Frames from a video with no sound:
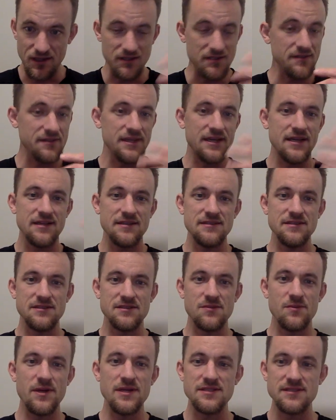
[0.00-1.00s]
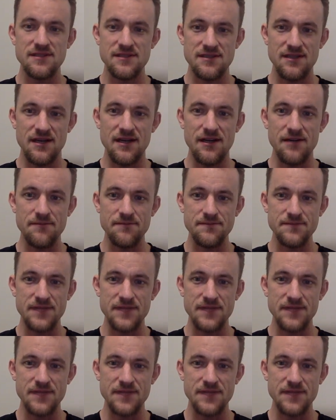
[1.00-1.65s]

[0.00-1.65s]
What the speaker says: all that is a waste of time.